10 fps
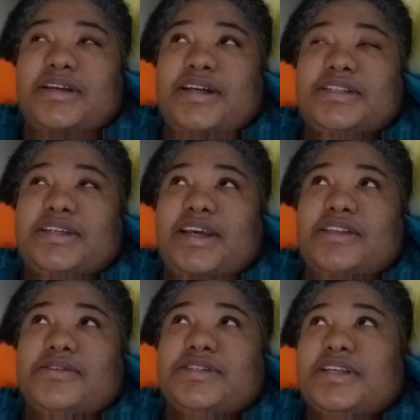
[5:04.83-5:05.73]

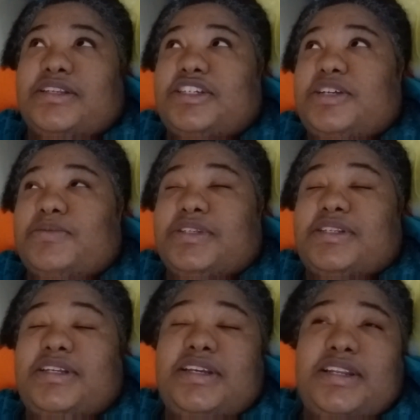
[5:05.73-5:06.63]
together since she was a
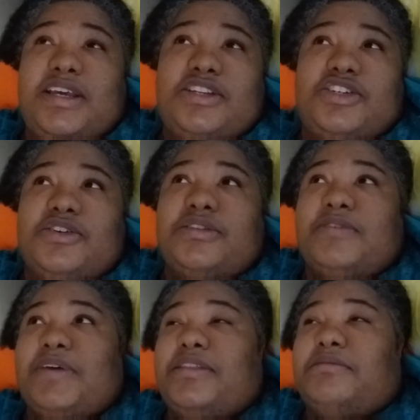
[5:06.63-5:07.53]
teenager.
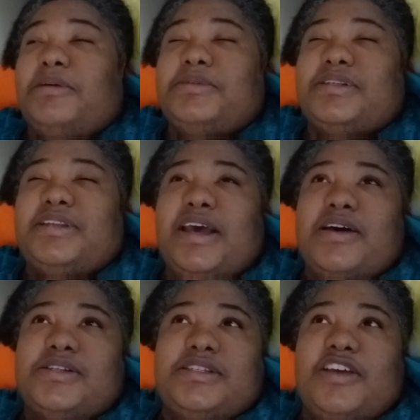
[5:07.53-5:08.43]
They've had their ups and
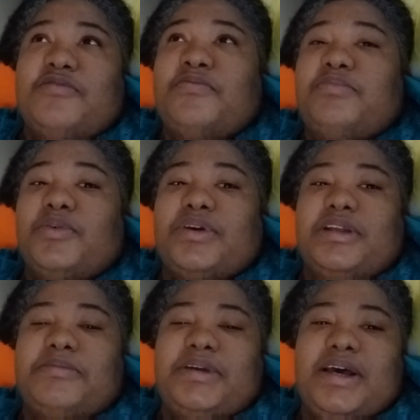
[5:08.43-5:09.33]
downs. They've broken
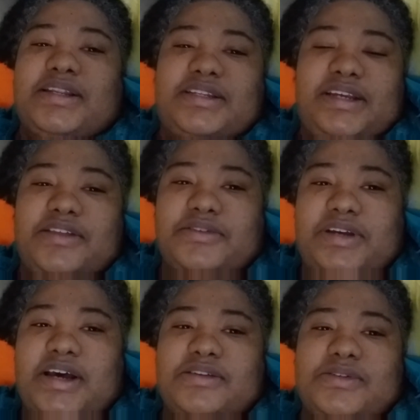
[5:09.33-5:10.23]
up and gotten together
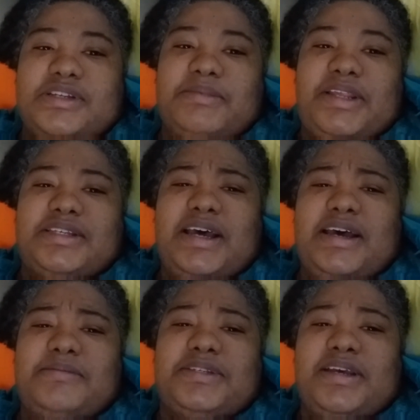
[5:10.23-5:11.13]
God knows how many
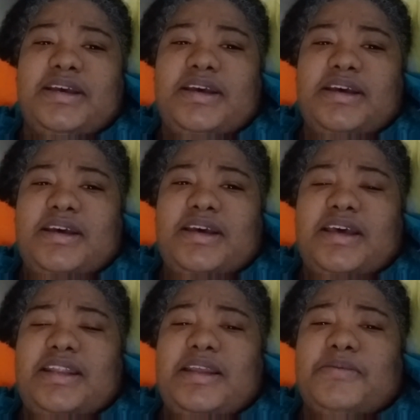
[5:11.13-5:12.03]
times.
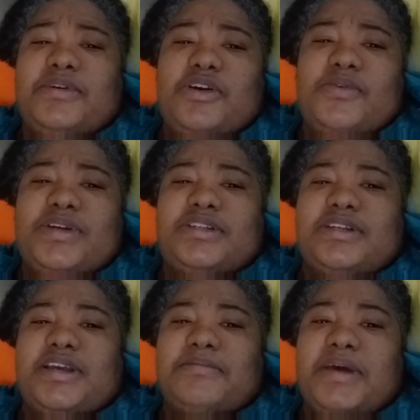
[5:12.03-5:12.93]
And they were going to
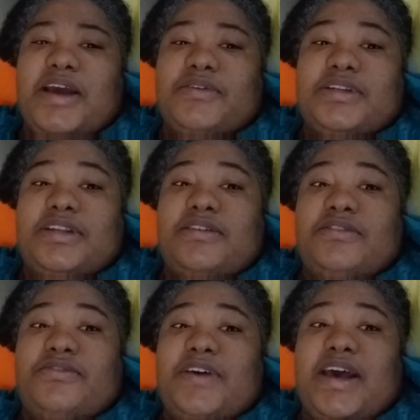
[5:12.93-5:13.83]
get married.
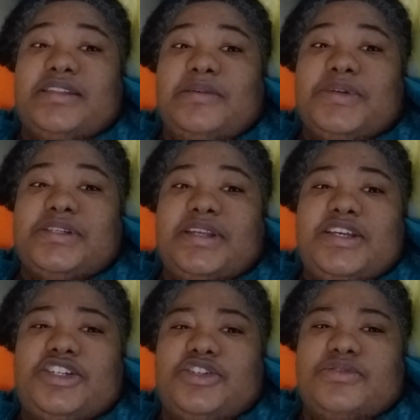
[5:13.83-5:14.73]
In fact, there was an
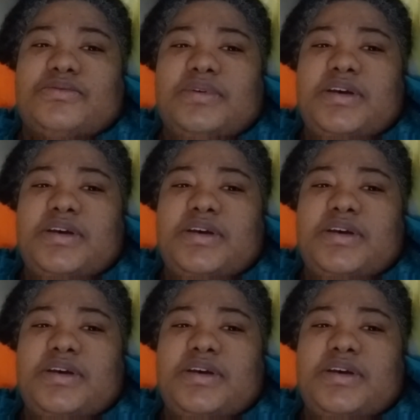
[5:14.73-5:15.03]
issue